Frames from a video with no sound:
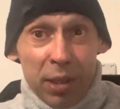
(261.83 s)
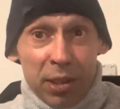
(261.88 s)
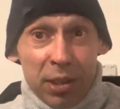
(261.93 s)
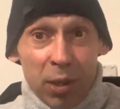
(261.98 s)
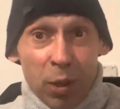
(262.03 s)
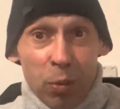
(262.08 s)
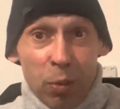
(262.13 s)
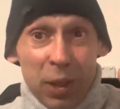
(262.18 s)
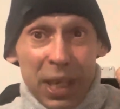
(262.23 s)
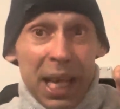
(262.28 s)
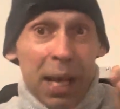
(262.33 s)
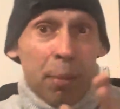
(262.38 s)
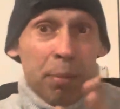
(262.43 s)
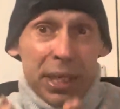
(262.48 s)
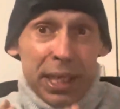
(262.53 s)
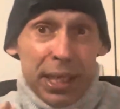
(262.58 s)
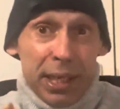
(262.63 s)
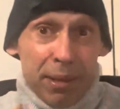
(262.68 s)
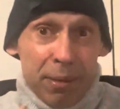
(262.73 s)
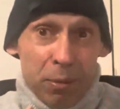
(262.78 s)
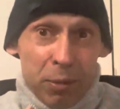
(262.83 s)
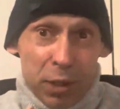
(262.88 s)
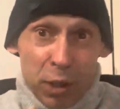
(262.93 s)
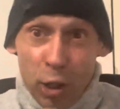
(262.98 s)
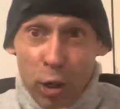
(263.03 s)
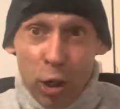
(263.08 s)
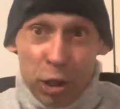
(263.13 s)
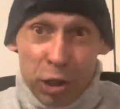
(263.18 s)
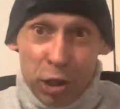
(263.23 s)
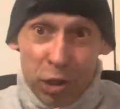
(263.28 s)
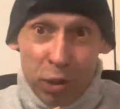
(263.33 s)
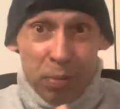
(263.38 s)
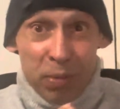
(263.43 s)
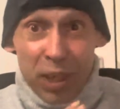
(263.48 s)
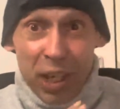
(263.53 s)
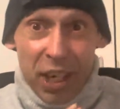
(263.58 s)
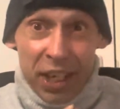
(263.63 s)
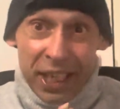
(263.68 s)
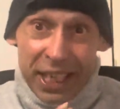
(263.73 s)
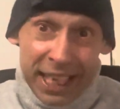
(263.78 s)
letting me, the costume
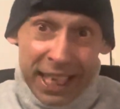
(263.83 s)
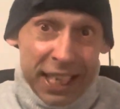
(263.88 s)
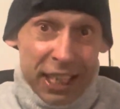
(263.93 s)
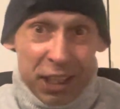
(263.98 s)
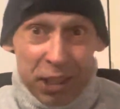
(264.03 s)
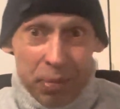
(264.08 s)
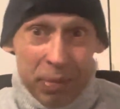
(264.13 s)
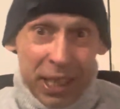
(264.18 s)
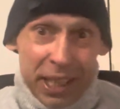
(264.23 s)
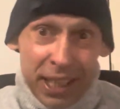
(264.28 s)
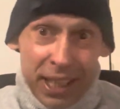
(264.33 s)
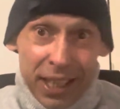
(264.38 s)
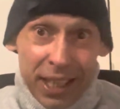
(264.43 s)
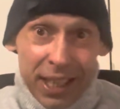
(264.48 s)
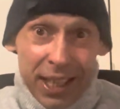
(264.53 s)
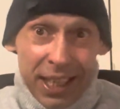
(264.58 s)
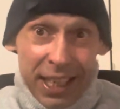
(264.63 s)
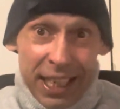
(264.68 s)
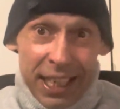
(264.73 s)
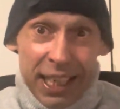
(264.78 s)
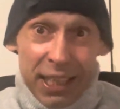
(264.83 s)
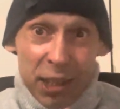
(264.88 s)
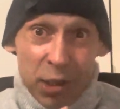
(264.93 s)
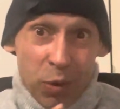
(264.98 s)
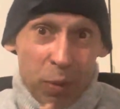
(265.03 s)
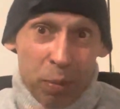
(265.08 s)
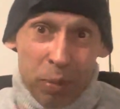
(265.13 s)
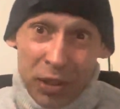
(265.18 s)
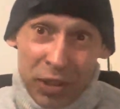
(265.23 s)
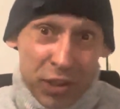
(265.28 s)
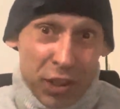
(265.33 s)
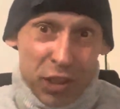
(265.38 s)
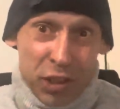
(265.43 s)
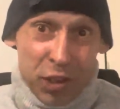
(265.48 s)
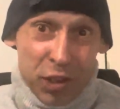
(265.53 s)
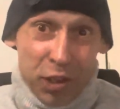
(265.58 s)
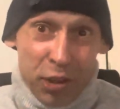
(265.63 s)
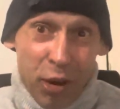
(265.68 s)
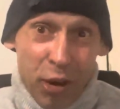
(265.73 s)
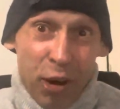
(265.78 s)
kind of gets me into a
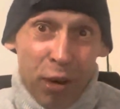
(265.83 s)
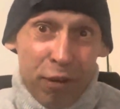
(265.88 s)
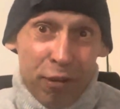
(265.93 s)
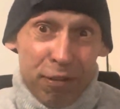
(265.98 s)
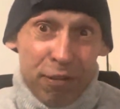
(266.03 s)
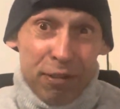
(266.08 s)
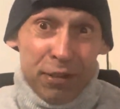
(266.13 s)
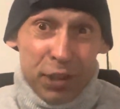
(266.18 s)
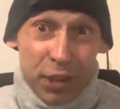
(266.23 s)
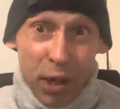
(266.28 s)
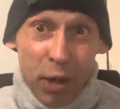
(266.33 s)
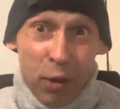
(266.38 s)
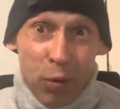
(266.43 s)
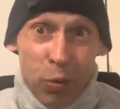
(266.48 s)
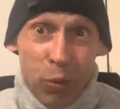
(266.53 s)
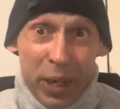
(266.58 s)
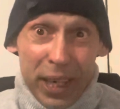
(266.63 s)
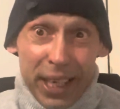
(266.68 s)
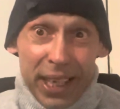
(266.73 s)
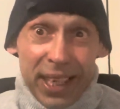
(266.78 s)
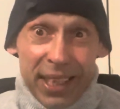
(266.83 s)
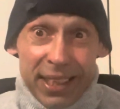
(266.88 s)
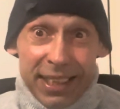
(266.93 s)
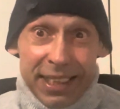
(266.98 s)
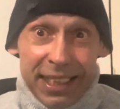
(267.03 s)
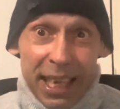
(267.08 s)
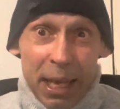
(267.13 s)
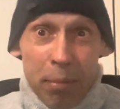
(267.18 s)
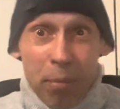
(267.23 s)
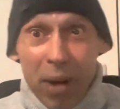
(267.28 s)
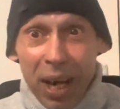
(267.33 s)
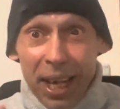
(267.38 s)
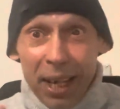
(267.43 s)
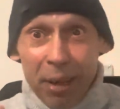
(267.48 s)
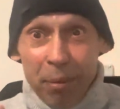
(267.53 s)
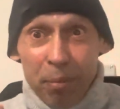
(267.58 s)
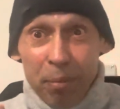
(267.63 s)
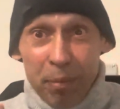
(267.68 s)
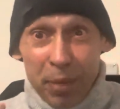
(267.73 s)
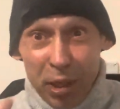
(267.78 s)
position of, you know, where they might
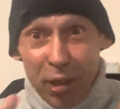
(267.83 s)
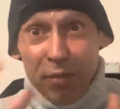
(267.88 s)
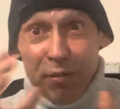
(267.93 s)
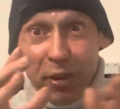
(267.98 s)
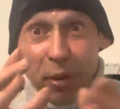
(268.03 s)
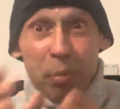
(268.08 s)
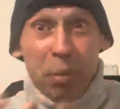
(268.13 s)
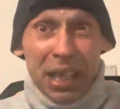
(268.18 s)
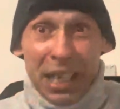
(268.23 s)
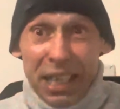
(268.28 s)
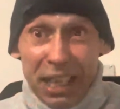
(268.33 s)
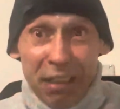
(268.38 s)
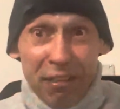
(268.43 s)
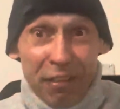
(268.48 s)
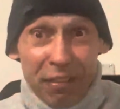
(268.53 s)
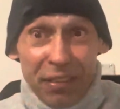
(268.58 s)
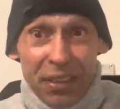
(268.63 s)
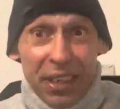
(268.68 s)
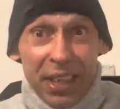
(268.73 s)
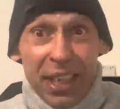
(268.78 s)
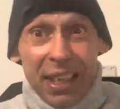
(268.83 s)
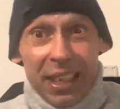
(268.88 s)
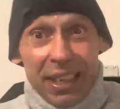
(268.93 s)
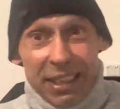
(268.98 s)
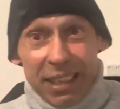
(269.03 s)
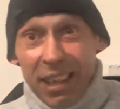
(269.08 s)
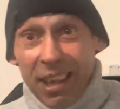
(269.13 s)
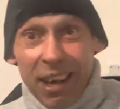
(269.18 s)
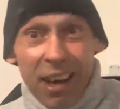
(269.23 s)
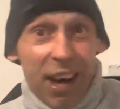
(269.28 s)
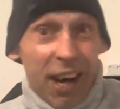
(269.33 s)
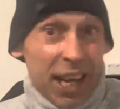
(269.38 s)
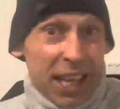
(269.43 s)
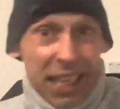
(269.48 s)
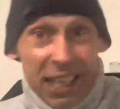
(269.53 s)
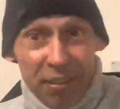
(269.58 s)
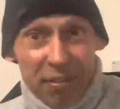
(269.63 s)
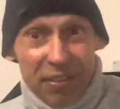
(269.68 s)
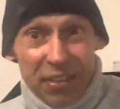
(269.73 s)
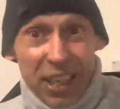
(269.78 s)
be of the belief that I
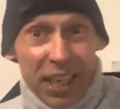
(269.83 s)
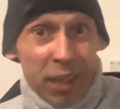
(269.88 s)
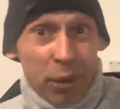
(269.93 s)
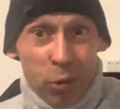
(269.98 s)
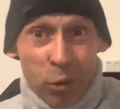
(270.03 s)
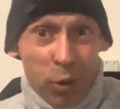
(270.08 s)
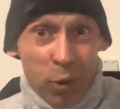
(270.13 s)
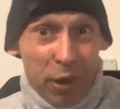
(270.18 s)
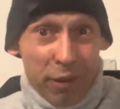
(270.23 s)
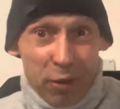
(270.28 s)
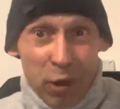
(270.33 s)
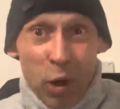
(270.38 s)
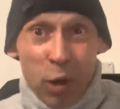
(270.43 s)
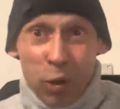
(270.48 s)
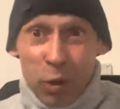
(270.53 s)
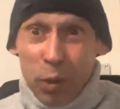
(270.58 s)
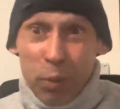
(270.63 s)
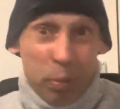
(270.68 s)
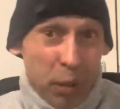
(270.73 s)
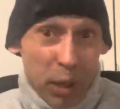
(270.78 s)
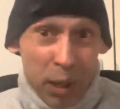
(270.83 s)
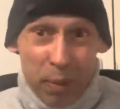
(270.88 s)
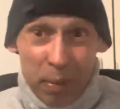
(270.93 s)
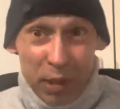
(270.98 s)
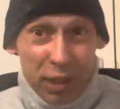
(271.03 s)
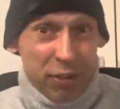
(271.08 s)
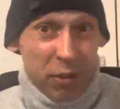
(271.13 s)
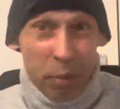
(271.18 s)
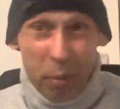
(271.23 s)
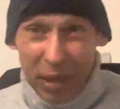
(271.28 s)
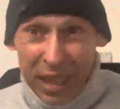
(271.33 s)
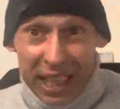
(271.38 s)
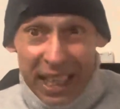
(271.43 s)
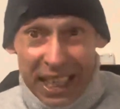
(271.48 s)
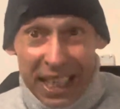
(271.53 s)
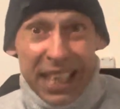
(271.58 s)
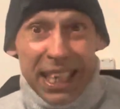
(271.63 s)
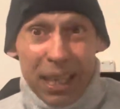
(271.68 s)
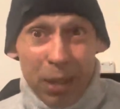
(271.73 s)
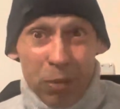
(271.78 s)
live there, or I've got a good purpose for being
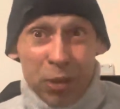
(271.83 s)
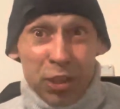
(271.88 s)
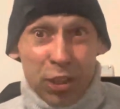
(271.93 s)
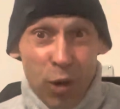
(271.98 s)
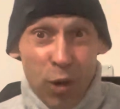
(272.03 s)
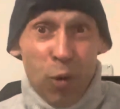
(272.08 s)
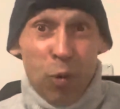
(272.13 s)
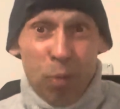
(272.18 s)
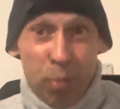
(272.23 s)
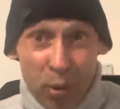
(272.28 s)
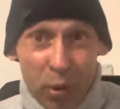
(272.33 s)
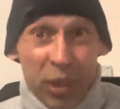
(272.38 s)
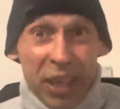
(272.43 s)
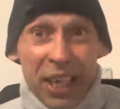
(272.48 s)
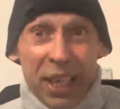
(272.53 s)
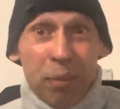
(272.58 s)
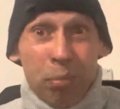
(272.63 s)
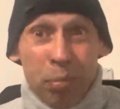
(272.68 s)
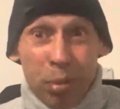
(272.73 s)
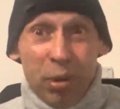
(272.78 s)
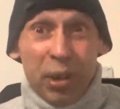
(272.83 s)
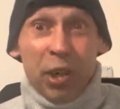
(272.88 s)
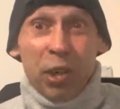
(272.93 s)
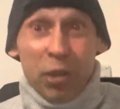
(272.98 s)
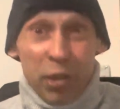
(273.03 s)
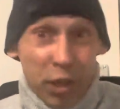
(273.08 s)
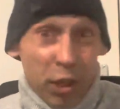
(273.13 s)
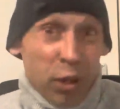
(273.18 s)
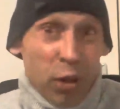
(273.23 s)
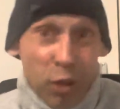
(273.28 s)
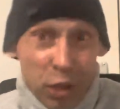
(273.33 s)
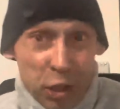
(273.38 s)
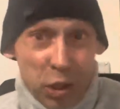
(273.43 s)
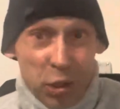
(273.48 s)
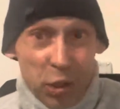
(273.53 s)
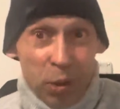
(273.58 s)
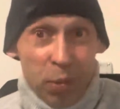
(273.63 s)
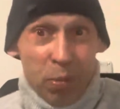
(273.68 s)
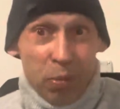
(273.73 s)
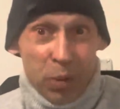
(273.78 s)
there. That was the whole point in putting on the
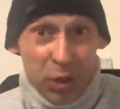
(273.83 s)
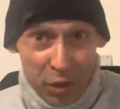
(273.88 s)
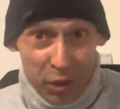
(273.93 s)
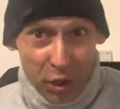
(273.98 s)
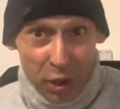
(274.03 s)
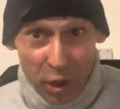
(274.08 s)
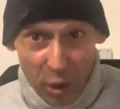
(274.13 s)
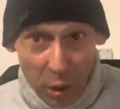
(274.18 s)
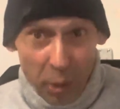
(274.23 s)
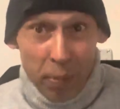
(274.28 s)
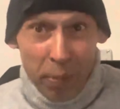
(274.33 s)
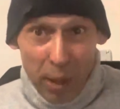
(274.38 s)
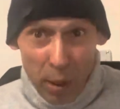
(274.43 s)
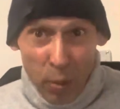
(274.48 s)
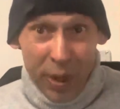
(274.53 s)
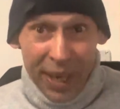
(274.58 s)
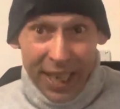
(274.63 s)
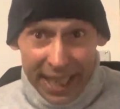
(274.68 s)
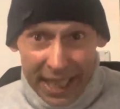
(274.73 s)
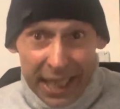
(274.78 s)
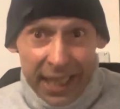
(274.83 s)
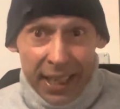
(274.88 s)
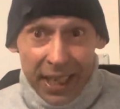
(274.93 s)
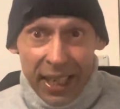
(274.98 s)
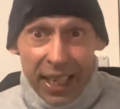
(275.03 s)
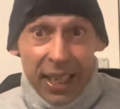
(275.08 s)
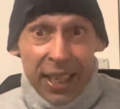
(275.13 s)
costume, was to con my way in.